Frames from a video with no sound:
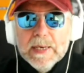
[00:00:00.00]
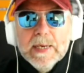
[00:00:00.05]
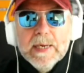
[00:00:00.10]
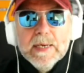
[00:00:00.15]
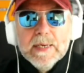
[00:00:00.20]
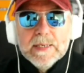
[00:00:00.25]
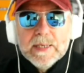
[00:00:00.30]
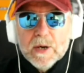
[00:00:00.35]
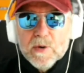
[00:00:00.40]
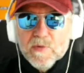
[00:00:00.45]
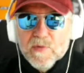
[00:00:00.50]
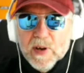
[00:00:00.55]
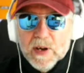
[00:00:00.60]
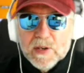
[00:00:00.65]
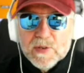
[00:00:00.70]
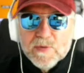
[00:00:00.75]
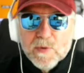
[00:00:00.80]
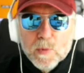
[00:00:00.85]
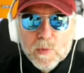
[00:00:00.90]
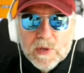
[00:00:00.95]
So,
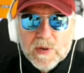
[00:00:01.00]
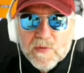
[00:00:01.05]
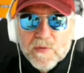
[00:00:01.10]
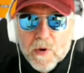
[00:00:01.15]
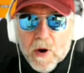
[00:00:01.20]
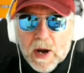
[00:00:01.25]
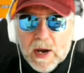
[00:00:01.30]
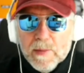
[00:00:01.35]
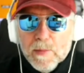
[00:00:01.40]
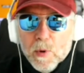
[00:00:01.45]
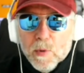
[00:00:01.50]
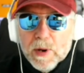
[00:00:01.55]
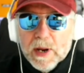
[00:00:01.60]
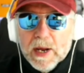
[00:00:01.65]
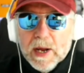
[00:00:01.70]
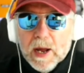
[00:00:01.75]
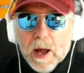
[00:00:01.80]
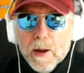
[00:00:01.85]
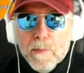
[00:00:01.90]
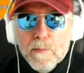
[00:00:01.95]
fast forward to Friday
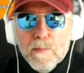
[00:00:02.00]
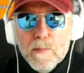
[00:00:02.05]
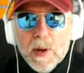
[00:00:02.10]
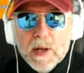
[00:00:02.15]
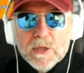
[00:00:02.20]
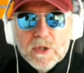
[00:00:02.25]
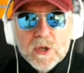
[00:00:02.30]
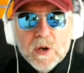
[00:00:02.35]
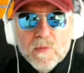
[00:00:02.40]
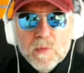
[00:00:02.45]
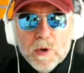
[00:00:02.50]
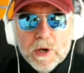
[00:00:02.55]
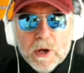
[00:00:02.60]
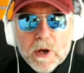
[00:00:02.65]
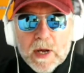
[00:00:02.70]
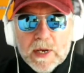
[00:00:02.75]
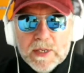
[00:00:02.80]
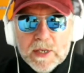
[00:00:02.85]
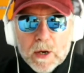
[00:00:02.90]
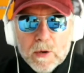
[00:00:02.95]
morning, and much of what I
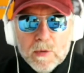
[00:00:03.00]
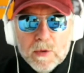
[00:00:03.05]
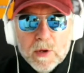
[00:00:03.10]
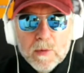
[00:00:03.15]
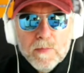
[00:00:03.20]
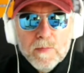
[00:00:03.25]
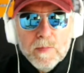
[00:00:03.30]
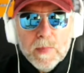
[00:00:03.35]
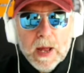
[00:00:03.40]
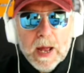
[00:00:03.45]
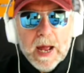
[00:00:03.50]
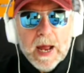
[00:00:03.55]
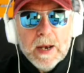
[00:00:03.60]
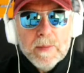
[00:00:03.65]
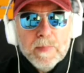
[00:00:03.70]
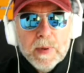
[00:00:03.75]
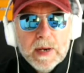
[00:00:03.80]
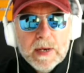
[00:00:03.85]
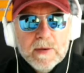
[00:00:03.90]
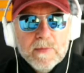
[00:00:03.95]
had told them had
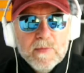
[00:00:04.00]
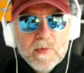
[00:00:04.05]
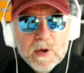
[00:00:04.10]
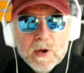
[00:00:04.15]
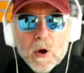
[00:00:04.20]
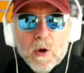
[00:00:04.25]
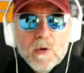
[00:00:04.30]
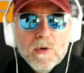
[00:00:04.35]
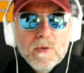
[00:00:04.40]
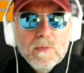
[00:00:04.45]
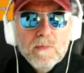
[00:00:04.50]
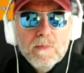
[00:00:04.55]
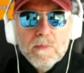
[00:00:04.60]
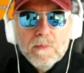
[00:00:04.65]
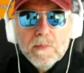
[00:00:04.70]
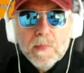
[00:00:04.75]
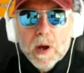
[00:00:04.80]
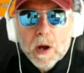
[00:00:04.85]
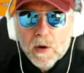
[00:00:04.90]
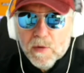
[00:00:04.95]
been forgotten,
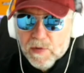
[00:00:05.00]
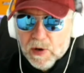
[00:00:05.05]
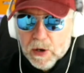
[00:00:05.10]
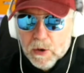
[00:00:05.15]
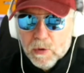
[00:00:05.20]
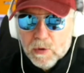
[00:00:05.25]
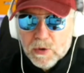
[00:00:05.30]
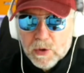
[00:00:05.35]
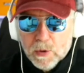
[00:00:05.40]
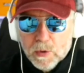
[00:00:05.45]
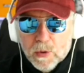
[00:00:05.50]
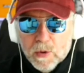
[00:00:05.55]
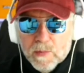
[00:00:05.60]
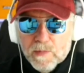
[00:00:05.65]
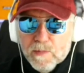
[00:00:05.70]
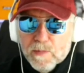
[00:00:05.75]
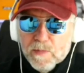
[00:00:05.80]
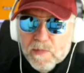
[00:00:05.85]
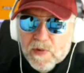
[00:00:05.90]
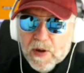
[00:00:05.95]
overlooked, or
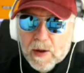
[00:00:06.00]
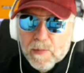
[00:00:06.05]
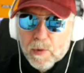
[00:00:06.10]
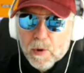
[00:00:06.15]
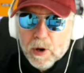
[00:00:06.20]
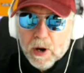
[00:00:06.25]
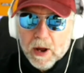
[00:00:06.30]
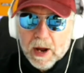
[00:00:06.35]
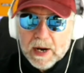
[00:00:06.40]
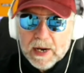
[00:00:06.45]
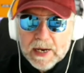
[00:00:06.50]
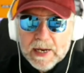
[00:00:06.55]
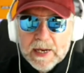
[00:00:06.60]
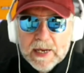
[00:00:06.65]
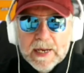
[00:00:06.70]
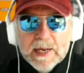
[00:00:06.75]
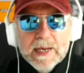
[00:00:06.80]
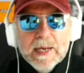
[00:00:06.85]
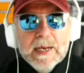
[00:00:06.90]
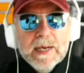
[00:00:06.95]
far more likely
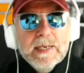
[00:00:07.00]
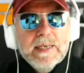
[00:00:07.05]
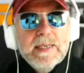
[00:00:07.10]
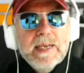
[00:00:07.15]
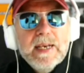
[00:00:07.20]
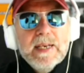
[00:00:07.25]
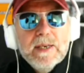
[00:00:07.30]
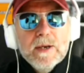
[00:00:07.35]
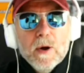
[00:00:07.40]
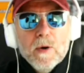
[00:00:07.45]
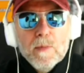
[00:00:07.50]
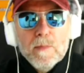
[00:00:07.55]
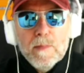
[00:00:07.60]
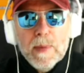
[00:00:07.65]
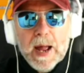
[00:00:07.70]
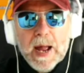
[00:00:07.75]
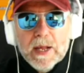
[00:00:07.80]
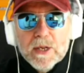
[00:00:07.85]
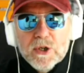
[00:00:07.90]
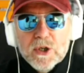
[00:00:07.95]
did not
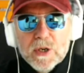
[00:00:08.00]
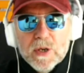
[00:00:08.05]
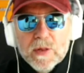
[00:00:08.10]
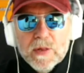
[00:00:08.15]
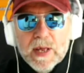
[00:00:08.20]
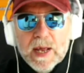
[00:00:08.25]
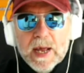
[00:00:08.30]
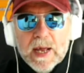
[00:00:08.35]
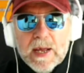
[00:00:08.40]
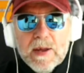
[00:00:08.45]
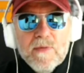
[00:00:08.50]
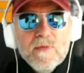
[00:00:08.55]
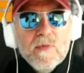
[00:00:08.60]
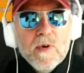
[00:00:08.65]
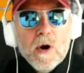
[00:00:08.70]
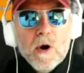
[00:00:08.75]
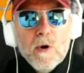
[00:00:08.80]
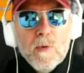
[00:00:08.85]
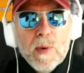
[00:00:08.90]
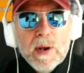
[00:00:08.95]
match their
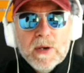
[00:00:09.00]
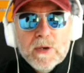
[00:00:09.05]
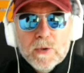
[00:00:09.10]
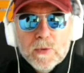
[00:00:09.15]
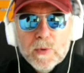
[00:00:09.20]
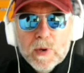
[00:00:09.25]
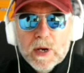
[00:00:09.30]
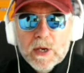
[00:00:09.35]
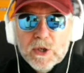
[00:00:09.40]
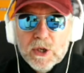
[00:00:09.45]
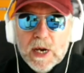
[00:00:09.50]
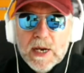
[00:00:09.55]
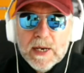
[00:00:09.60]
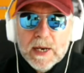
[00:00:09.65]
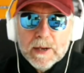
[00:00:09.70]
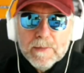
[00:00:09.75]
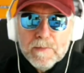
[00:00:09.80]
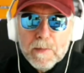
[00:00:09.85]
environmental agenda.